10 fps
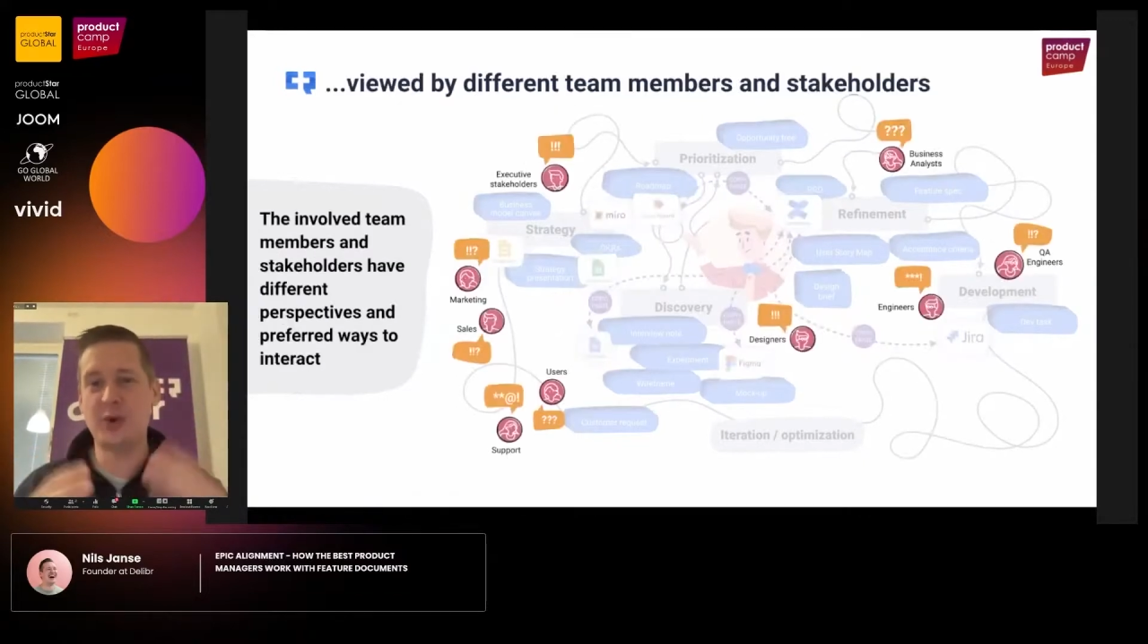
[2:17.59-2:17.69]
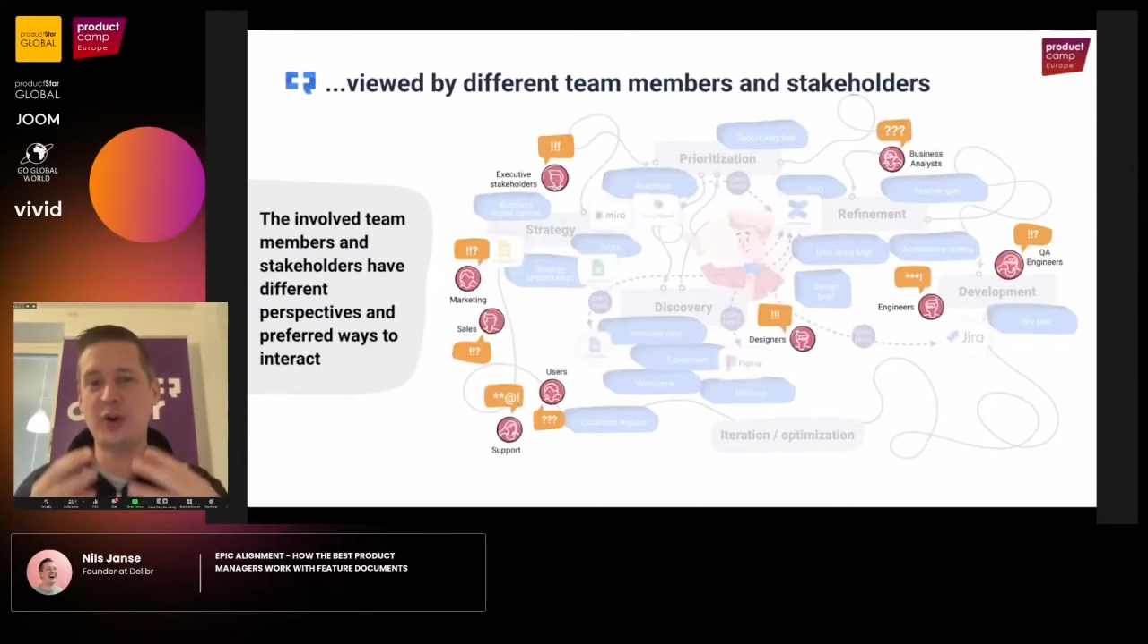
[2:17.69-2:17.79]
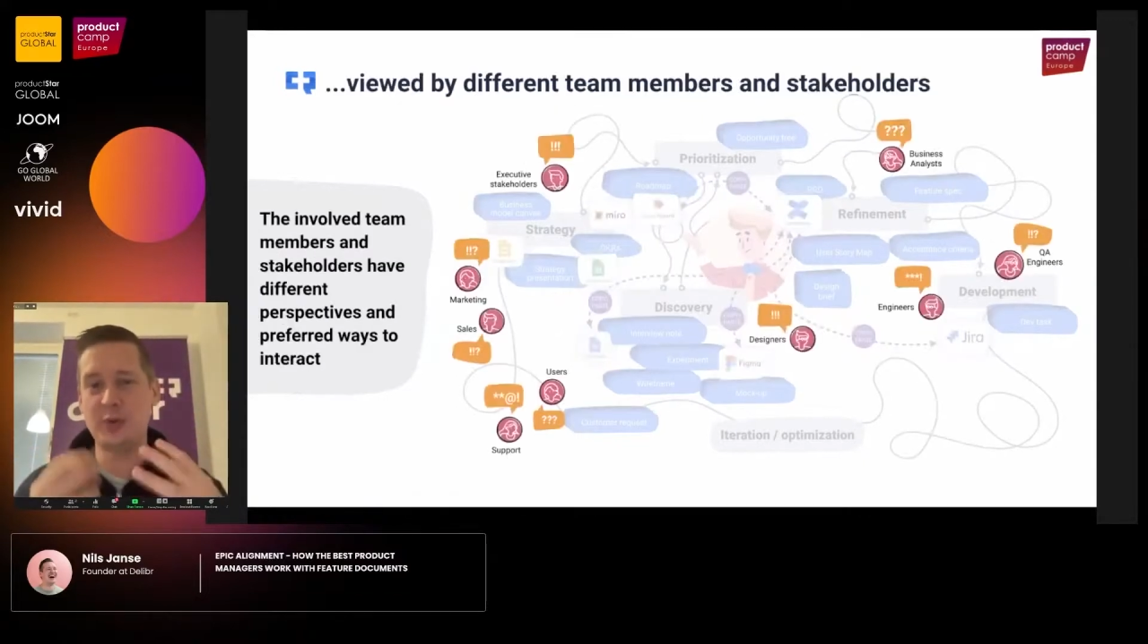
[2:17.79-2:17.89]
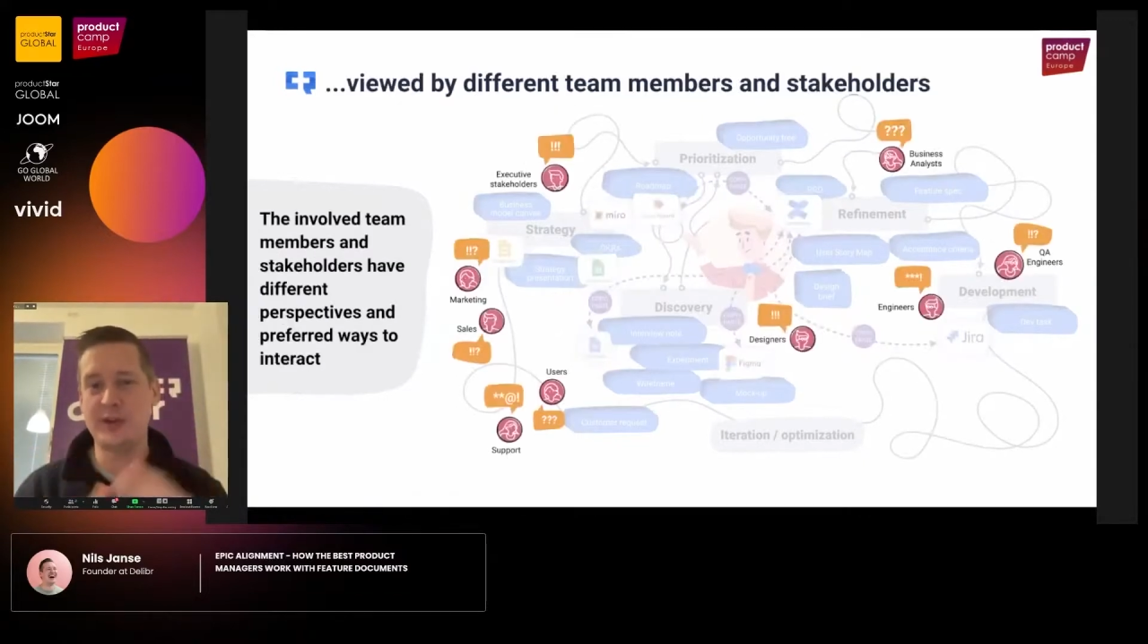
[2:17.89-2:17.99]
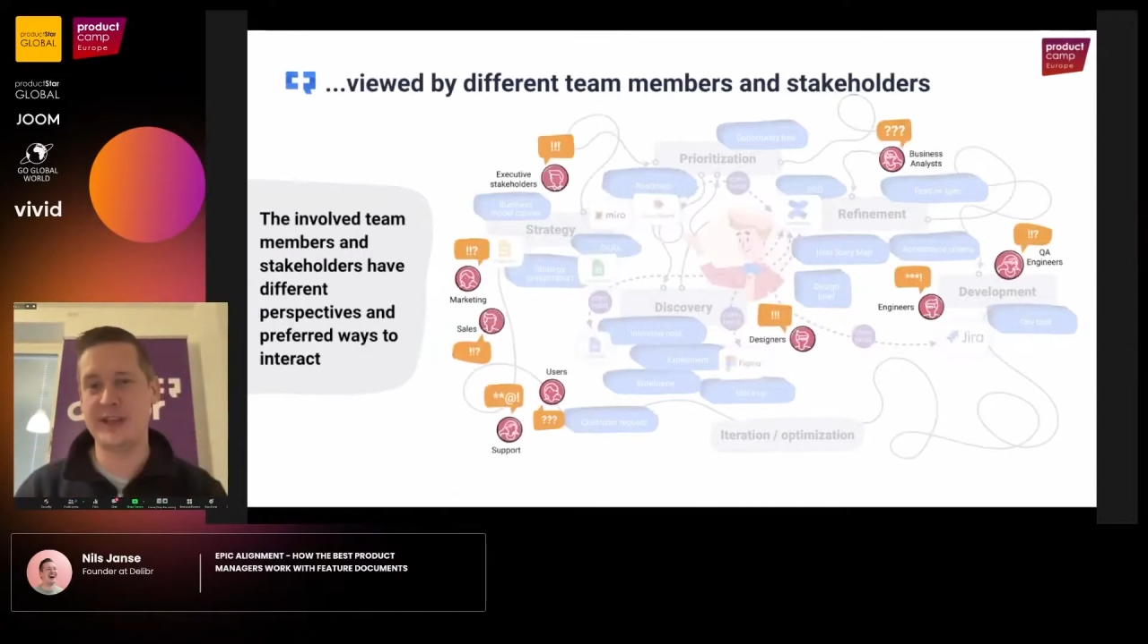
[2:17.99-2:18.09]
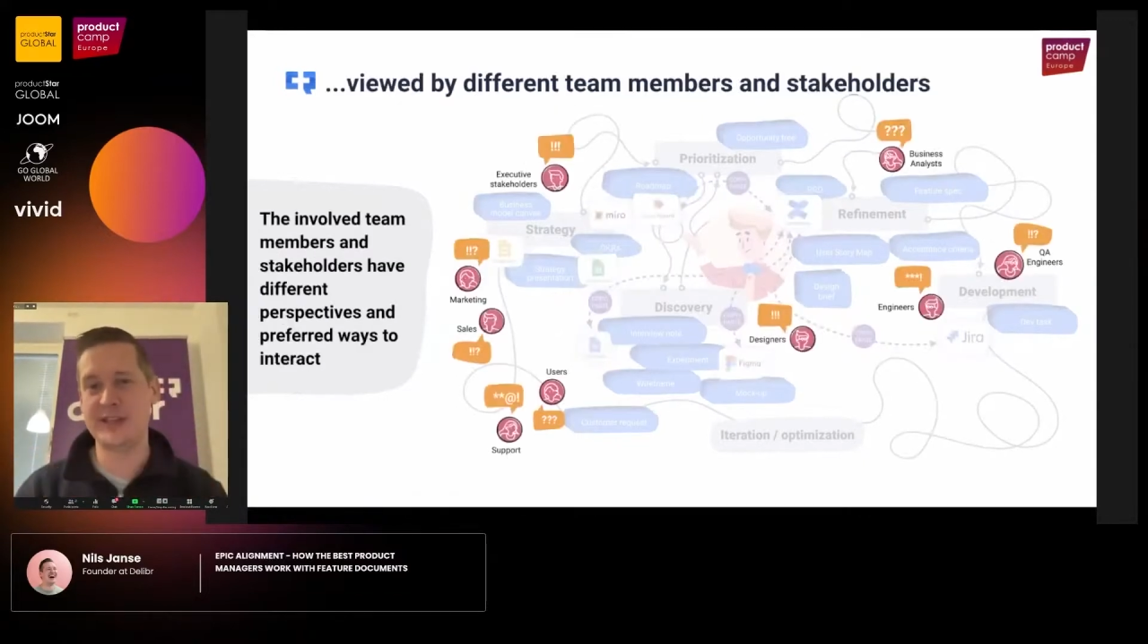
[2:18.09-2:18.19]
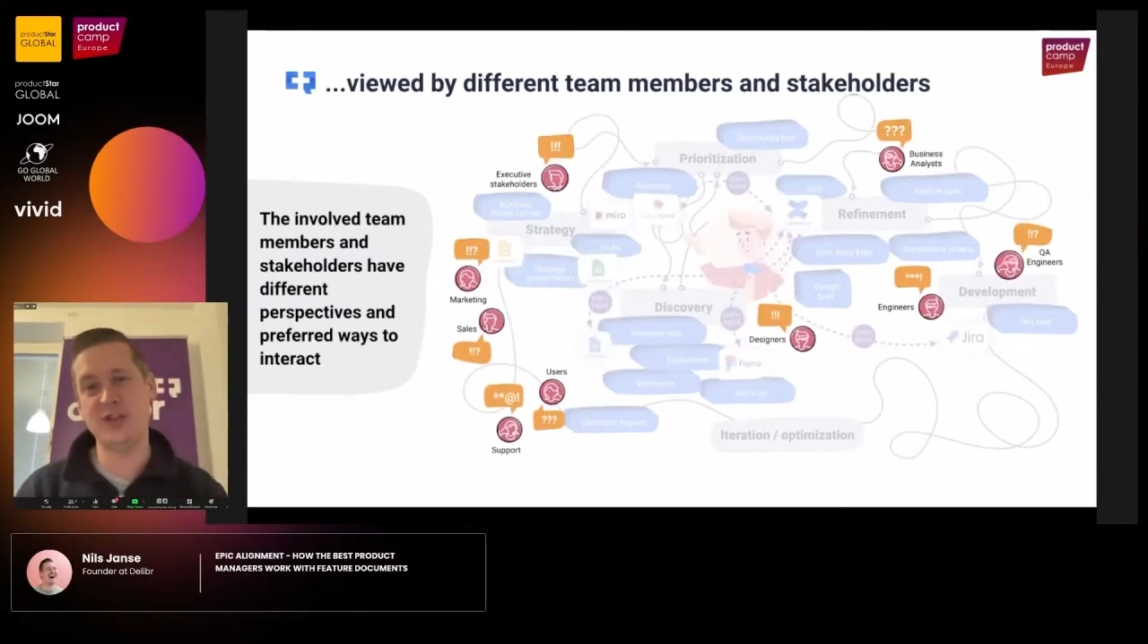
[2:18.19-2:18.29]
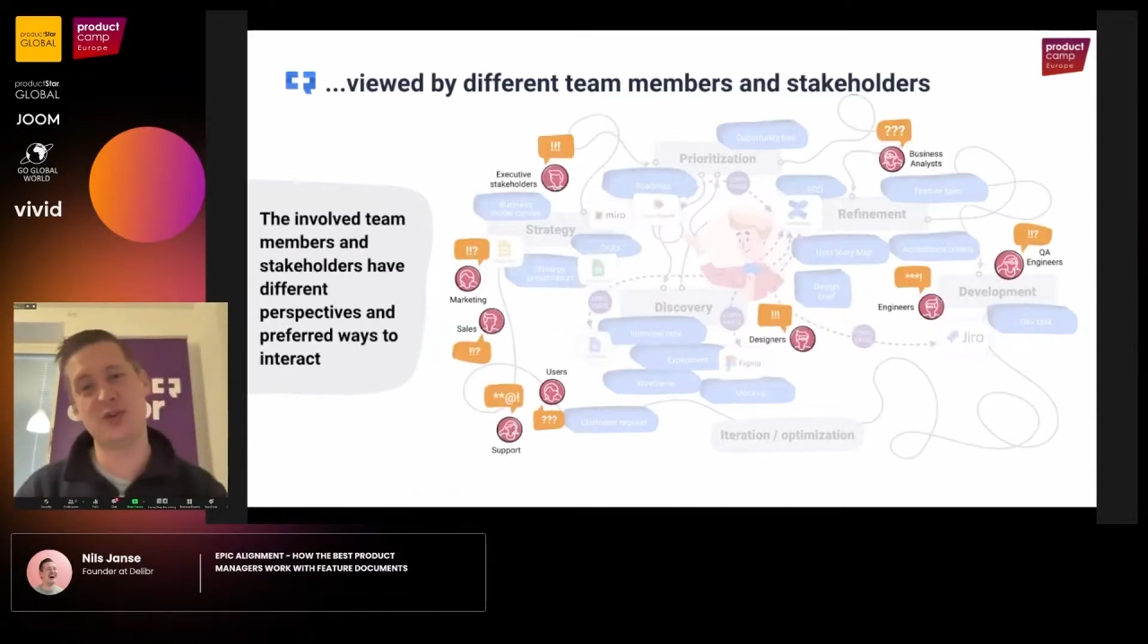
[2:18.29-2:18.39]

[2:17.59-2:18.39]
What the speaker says: work with this,